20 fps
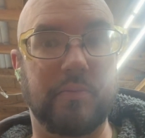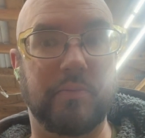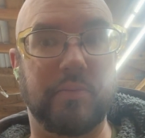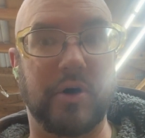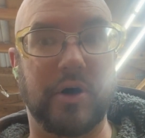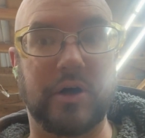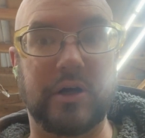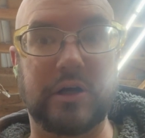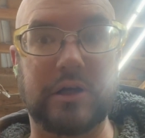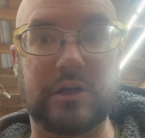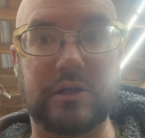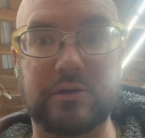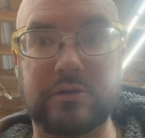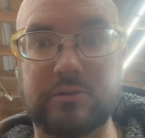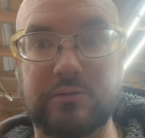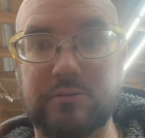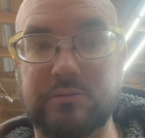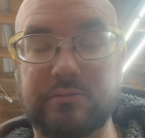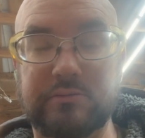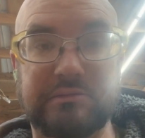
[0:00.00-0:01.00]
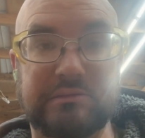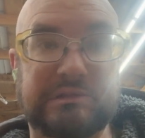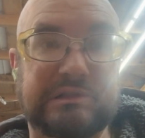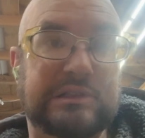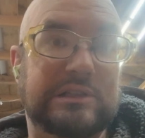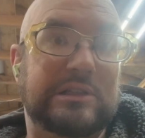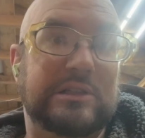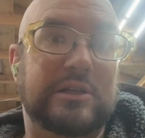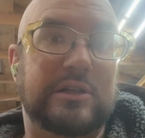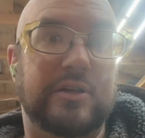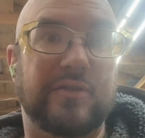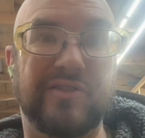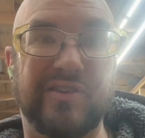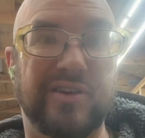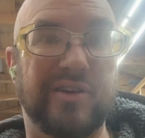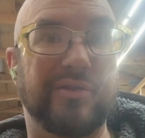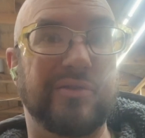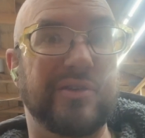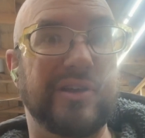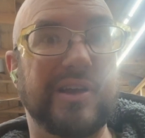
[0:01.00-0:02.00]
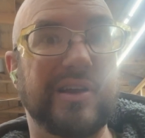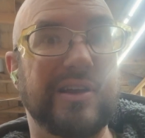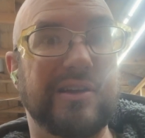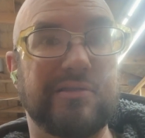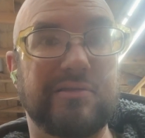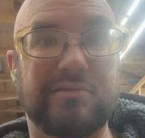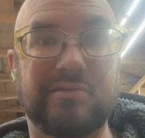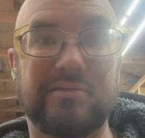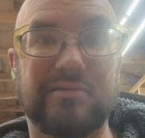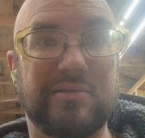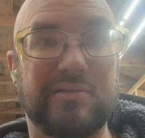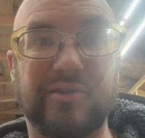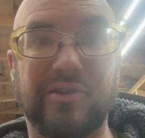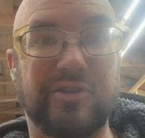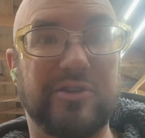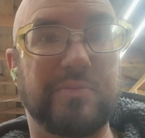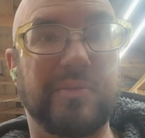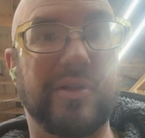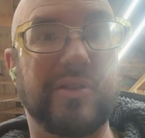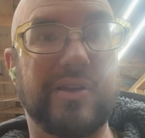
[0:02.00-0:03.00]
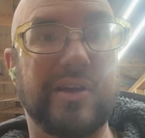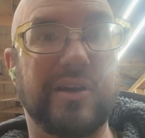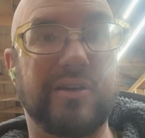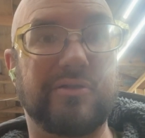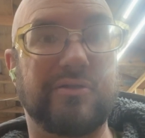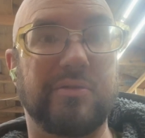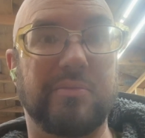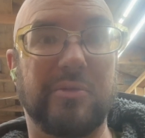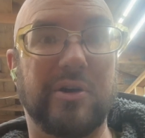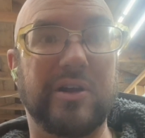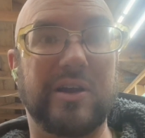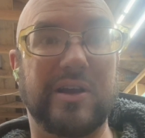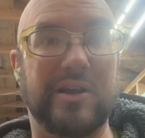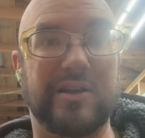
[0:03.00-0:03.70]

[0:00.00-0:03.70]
But if you don't need it, don't spend the extra money.